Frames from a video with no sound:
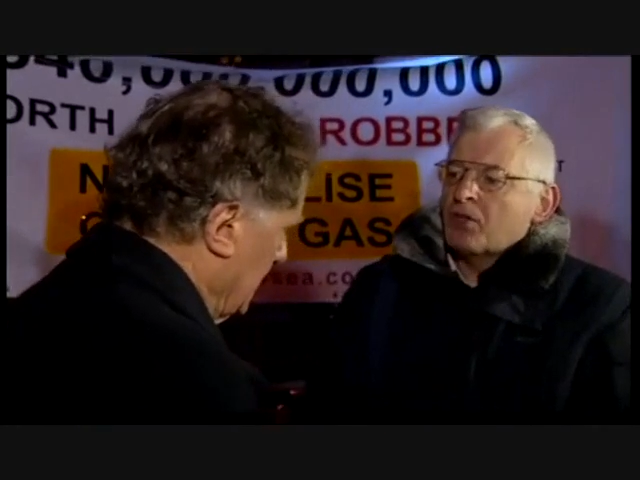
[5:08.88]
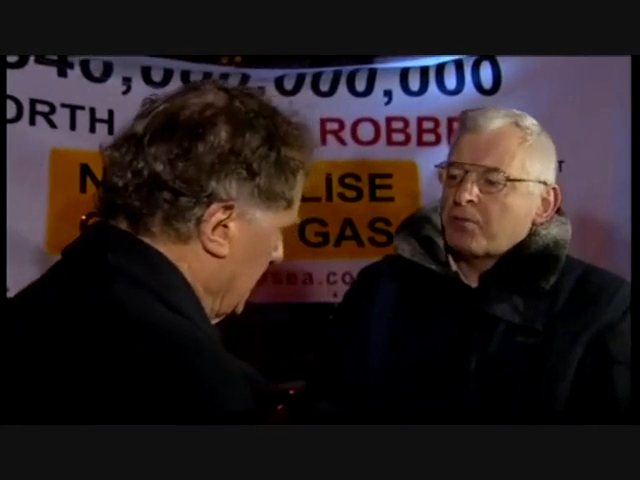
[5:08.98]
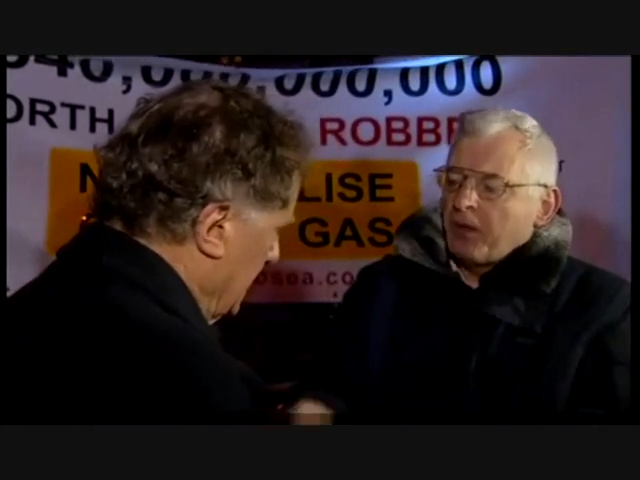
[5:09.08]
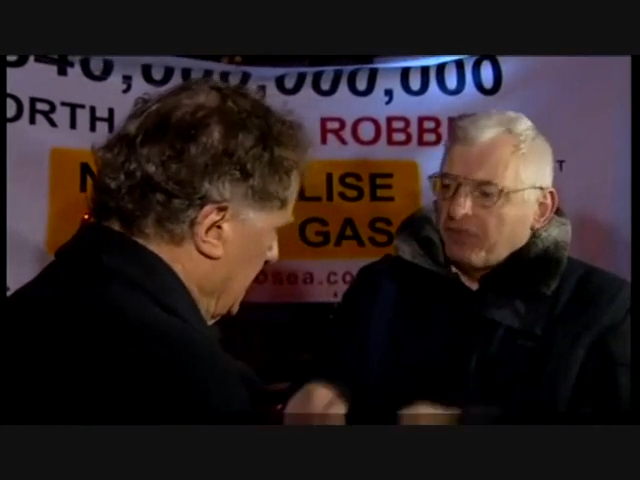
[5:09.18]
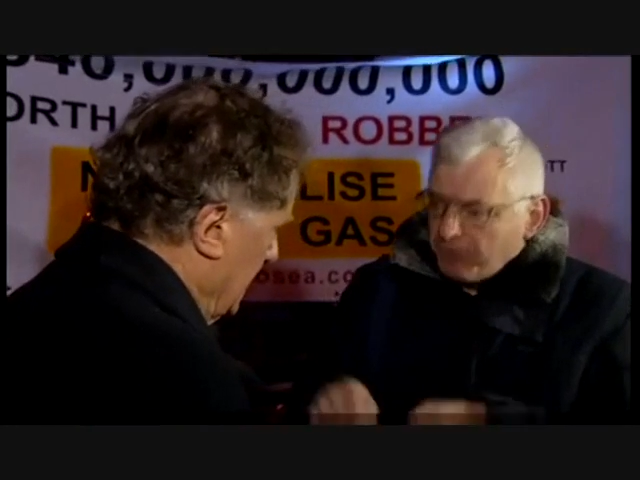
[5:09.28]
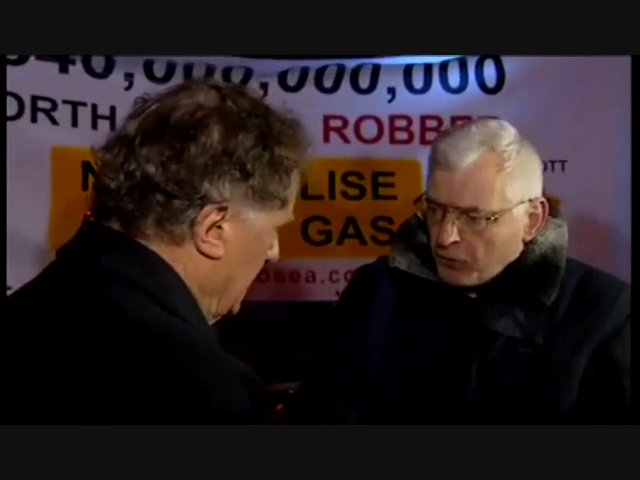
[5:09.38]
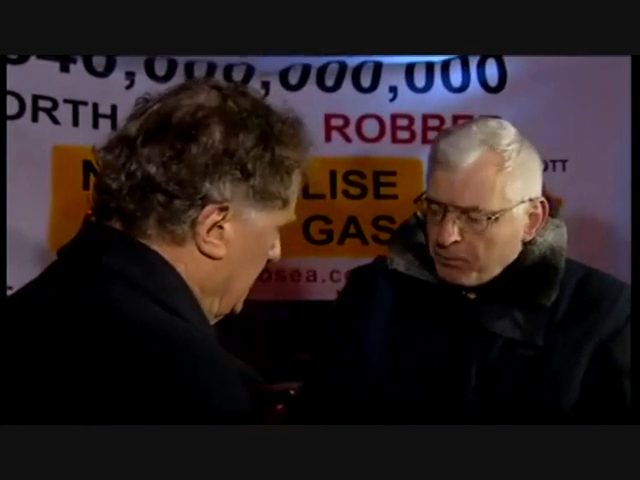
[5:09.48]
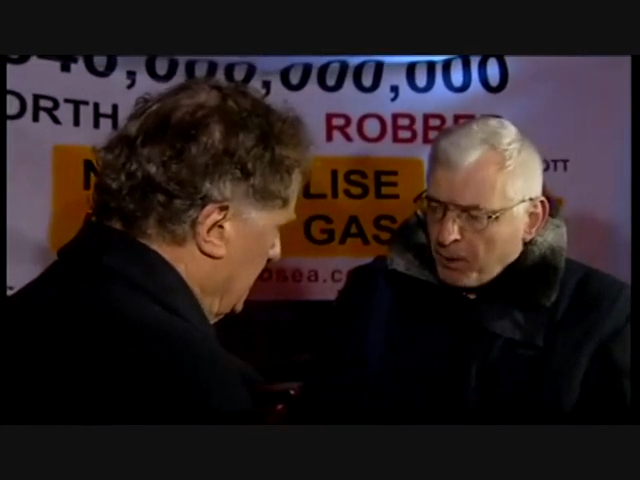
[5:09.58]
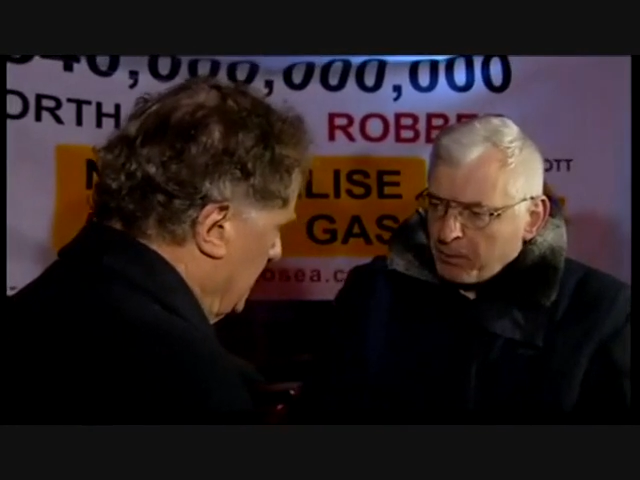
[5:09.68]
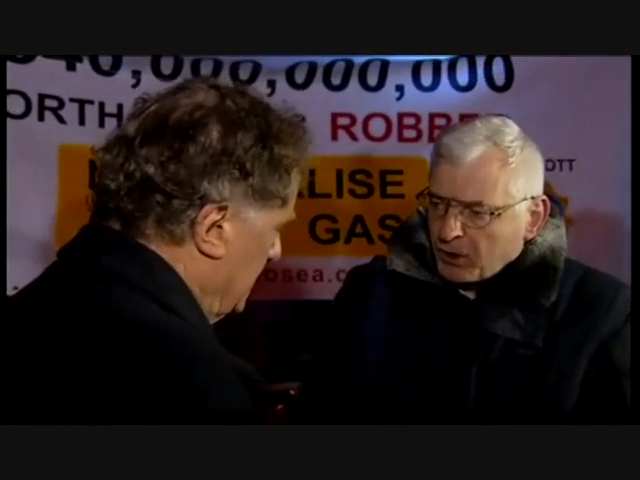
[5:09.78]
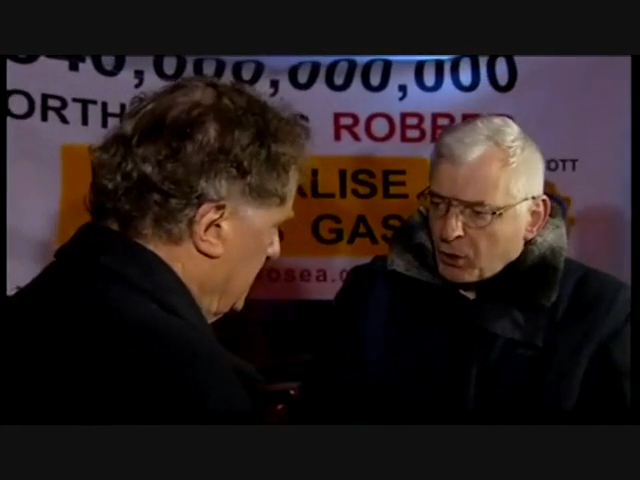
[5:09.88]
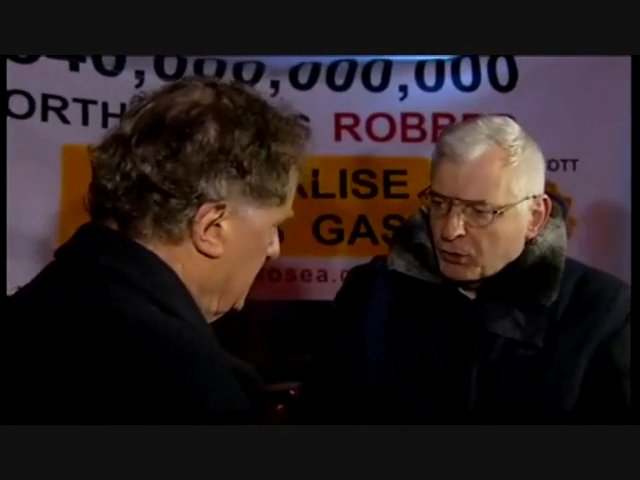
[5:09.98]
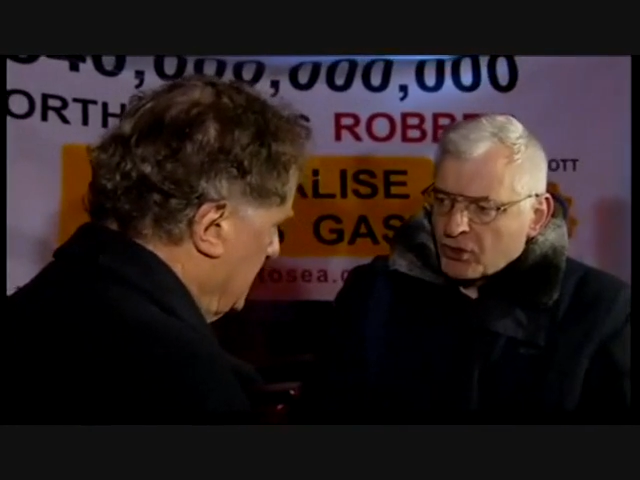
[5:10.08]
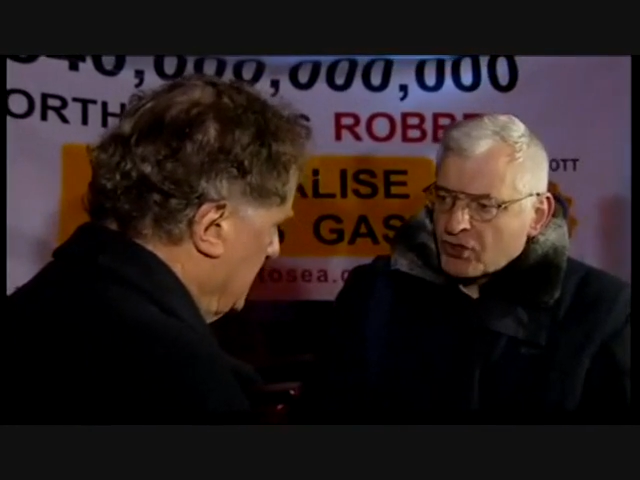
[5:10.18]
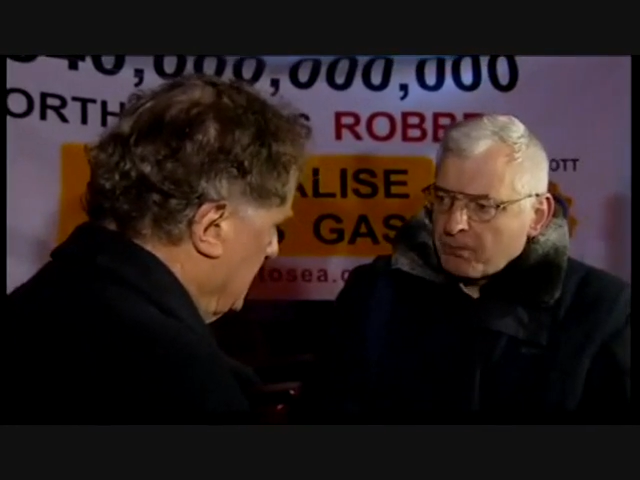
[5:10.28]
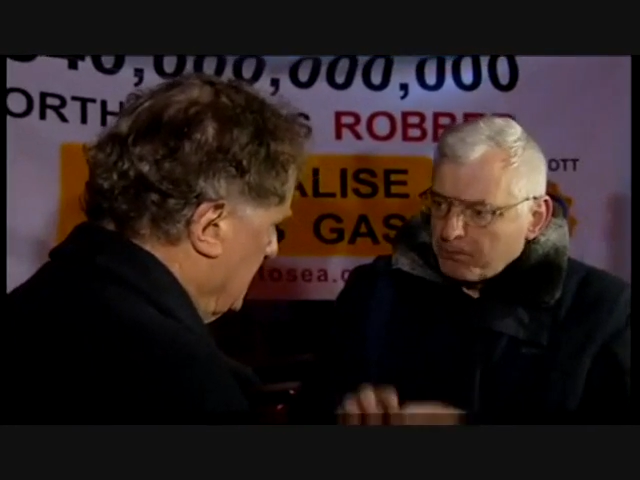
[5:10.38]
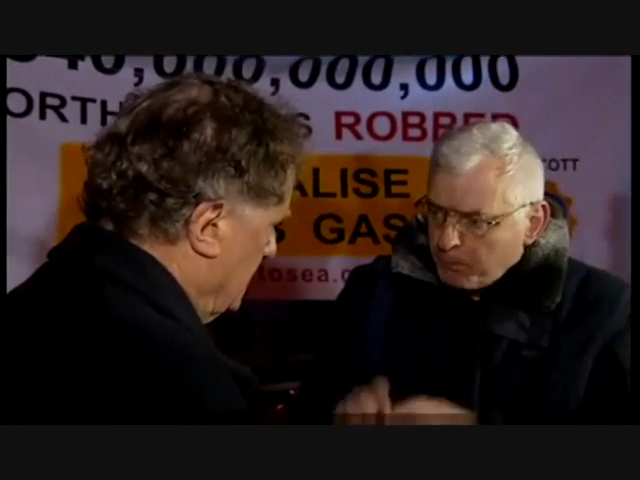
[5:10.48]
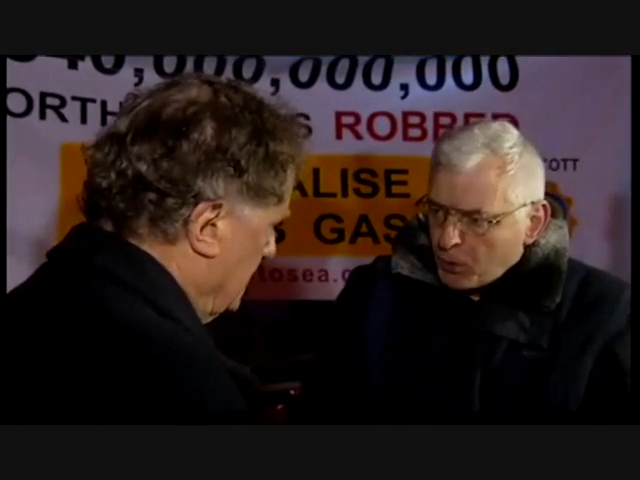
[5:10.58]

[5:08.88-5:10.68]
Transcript: must be in full public ownership,